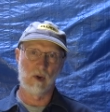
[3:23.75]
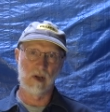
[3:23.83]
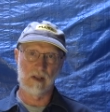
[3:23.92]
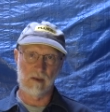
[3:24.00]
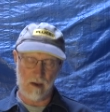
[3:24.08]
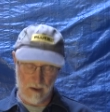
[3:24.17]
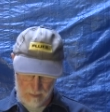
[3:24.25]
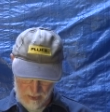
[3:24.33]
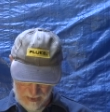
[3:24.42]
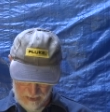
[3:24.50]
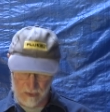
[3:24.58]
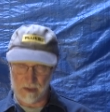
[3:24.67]
boiling off.
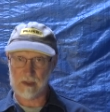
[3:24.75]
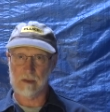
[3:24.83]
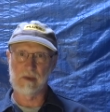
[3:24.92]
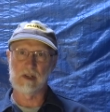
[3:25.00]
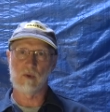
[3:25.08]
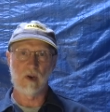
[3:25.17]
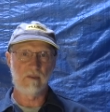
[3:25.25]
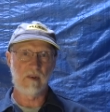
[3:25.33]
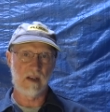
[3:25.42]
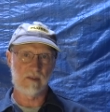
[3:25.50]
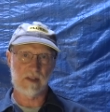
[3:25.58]
Pretty soon it's going to be twenty-five